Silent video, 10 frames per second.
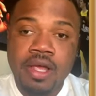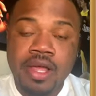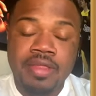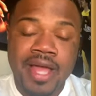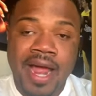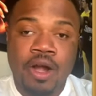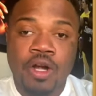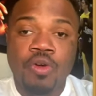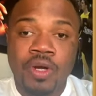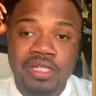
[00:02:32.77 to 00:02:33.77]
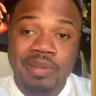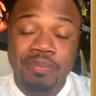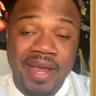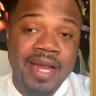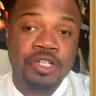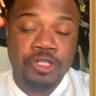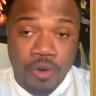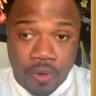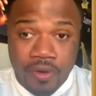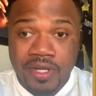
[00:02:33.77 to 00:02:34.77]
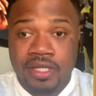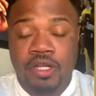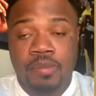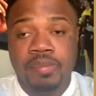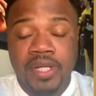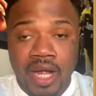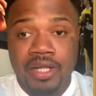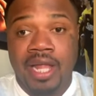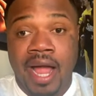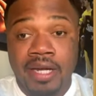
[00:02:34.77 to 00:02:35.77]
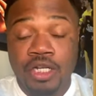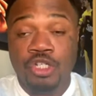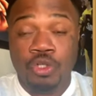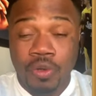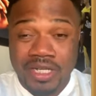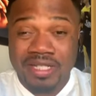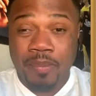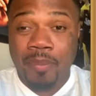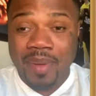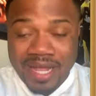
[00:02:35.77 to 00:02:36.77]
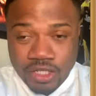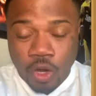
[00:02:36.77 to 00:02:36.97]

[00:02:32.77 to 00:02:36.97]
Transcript: that are going to make sure that their bloodline enjoys the best